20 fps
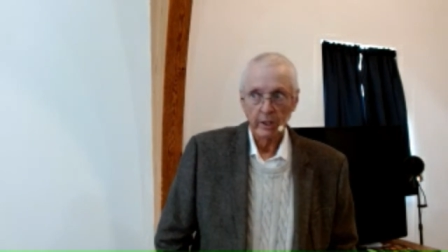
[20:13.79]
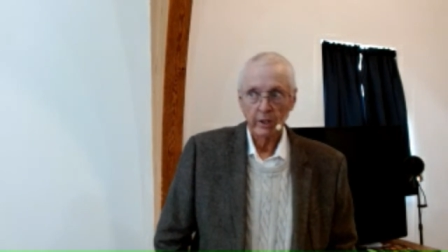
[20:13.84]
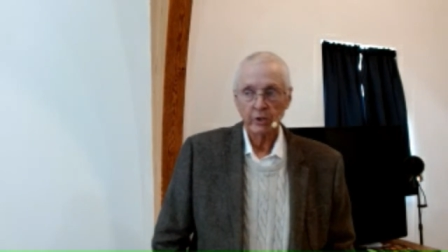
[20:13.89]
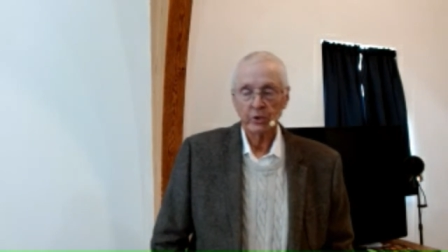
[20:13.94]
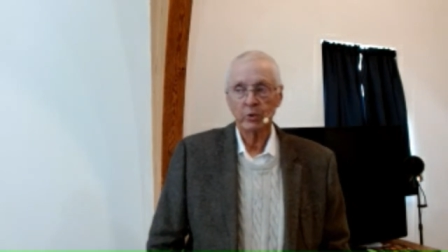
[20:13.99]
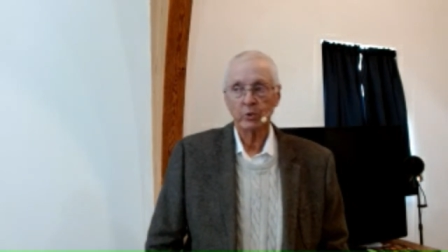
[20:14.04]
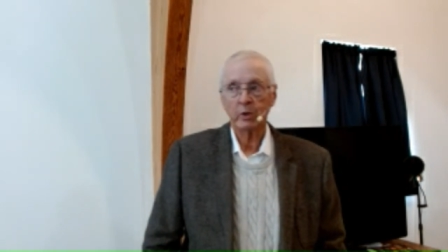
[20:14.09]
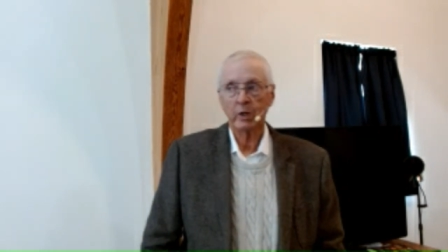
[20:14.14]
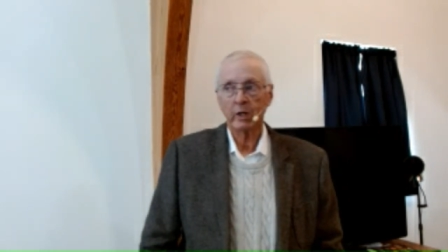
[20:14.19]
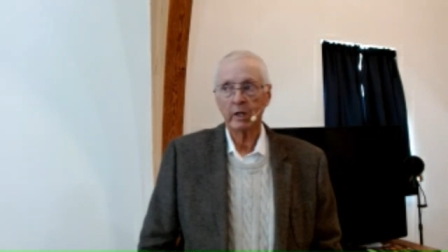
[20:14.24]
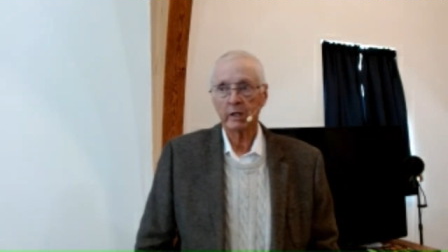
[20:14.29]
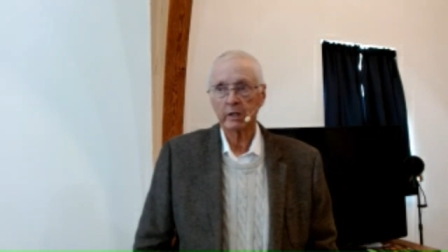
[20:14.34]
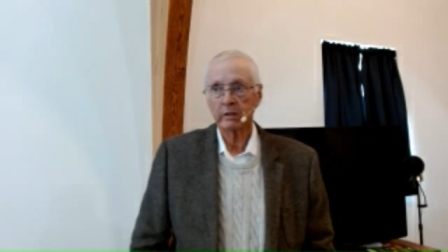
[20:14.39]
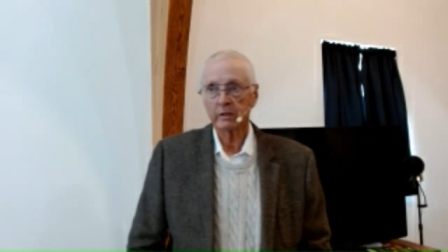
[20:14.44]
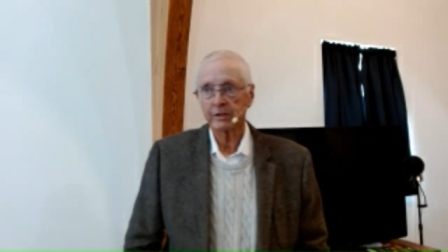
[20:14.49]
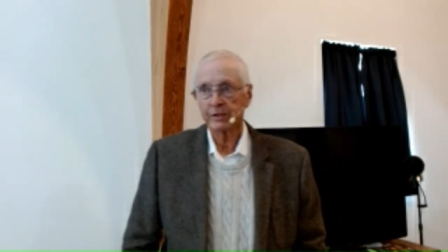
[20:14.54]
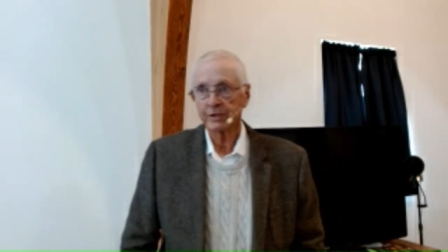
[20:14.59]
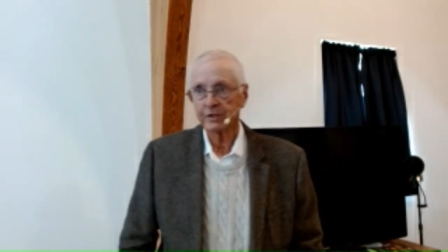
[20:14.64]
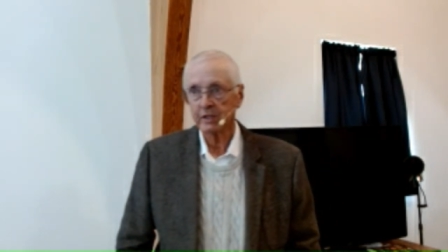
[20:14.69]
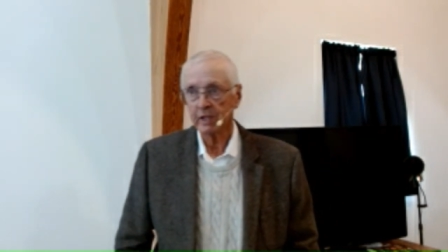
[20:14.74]
to
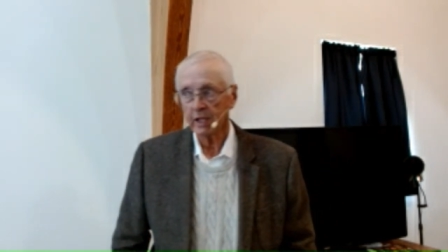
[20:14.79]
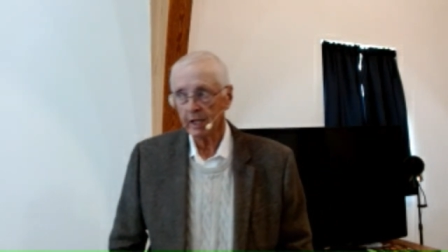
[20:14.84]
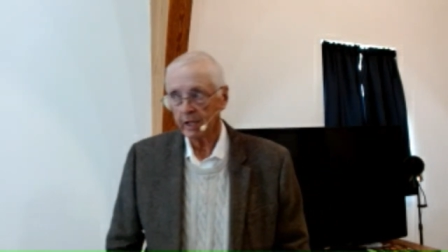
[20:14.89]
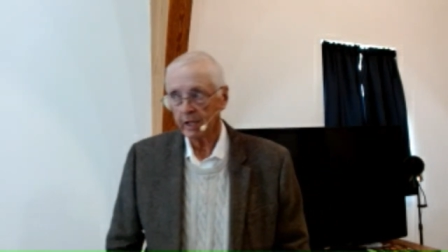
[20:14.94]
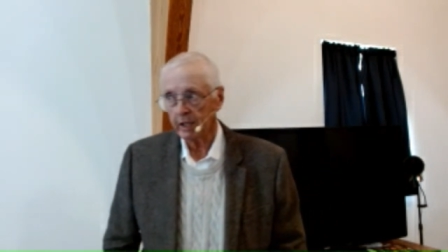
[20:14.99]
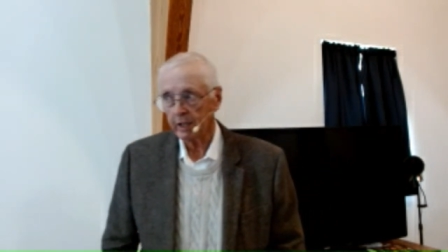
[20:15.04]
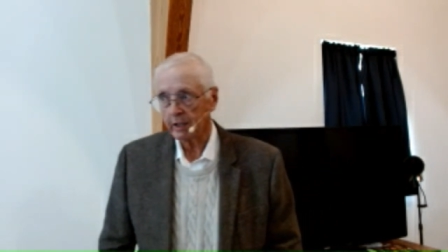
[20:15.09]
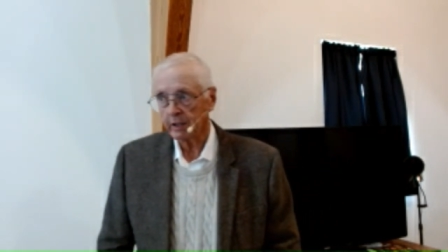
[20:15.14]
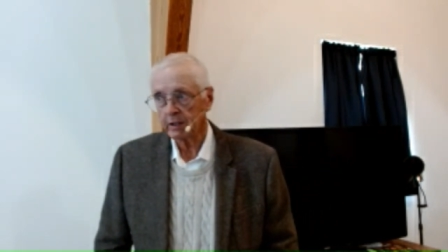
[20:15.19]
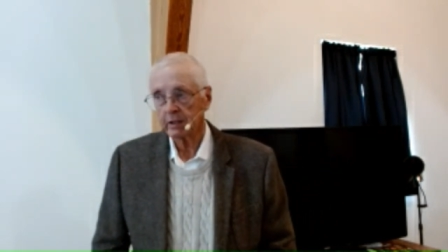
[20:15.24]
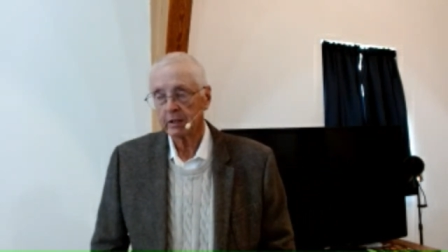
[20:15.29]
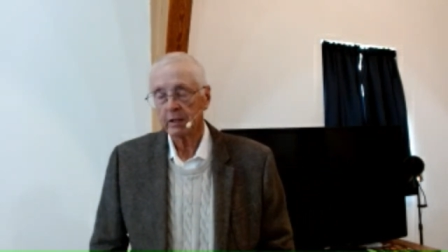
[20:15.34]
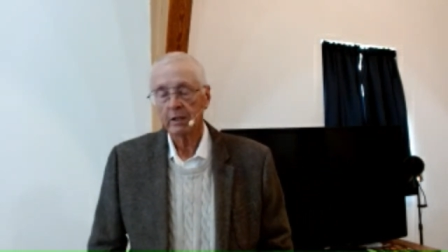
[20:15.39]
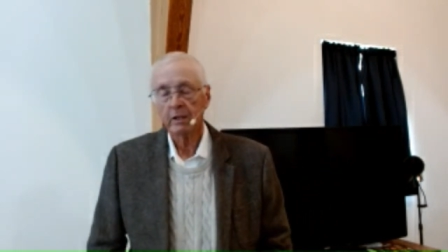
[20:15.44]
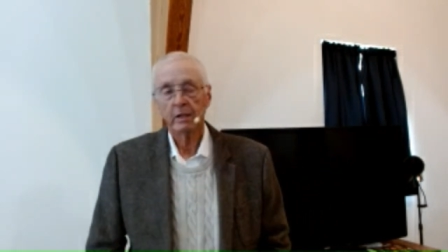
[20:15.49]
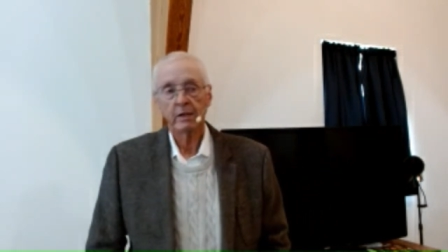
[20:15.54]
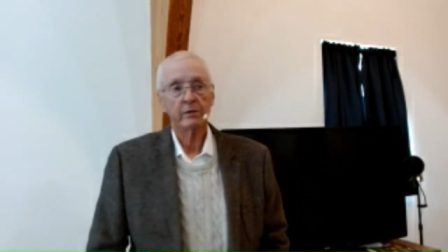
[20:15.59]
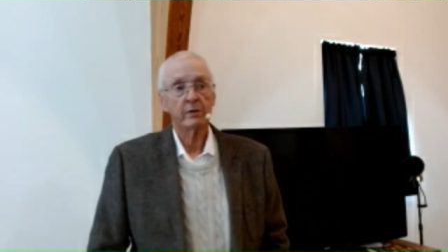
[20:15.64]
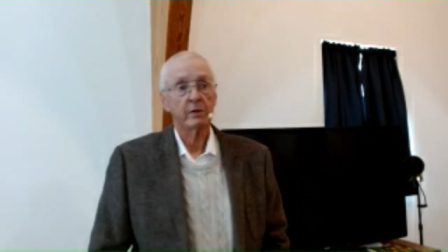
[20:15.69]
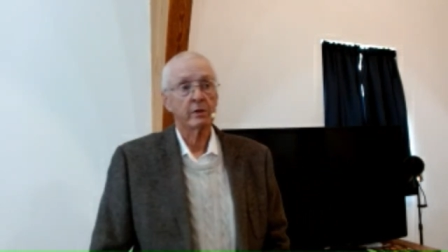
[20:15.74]
understand
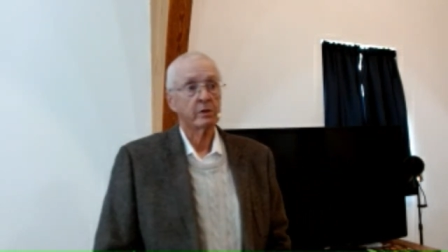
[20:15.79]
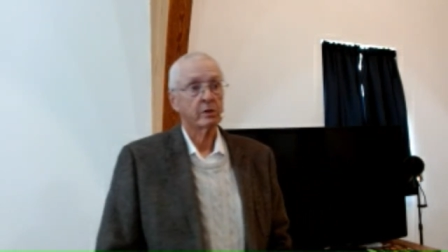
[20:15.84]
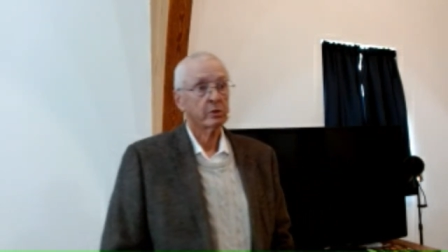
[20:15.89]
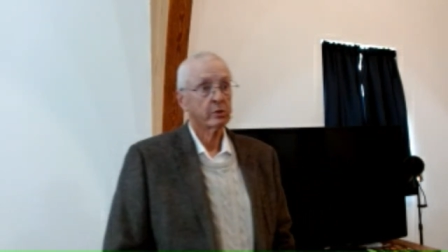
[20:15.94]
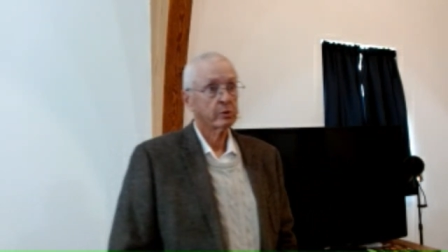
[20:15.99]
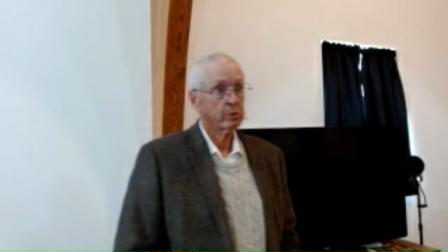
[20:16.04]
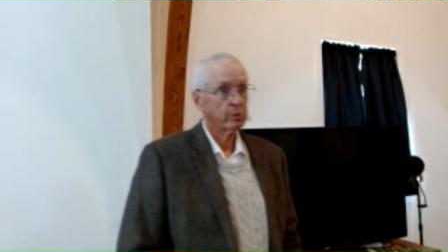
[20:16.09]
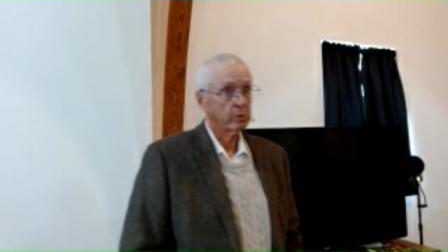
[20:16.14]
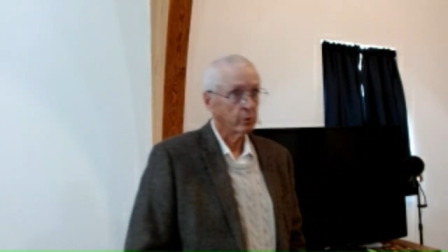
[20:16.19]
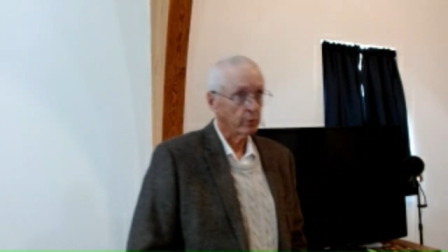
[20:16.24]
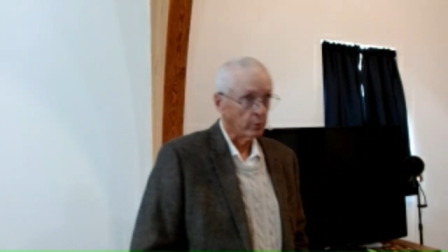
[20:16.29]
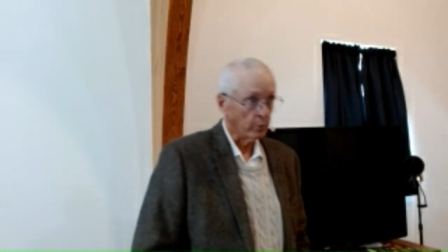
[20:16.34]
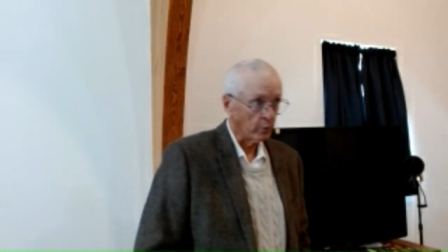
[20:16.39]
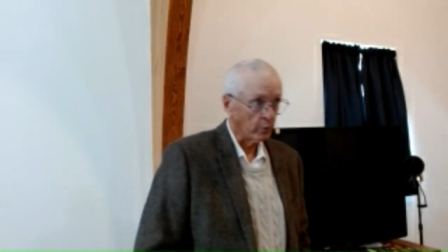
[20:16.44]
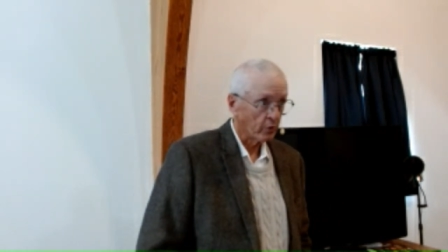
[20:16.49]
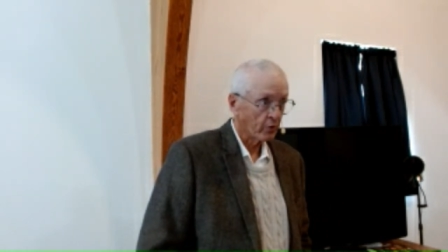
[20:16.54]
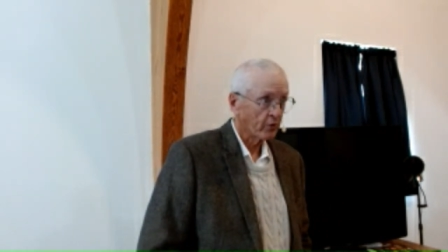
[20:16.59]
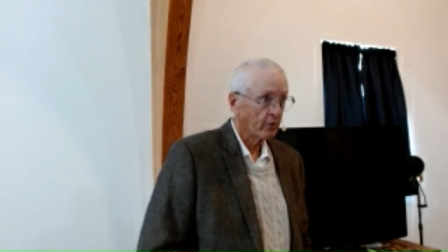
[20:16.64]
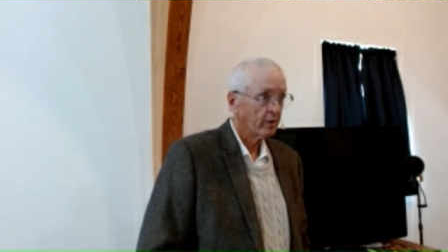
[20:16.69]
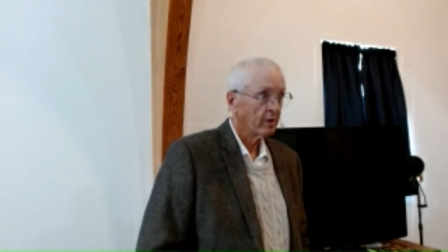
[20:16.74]
the
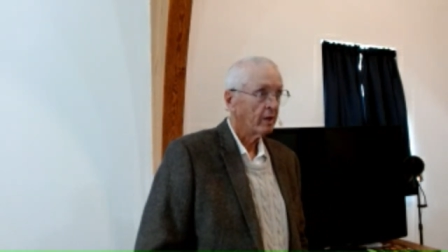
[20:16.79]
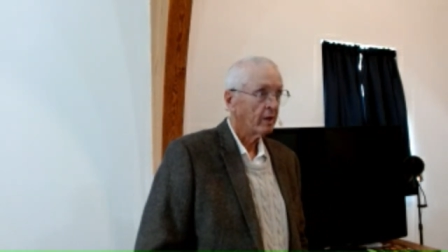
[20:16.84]
truth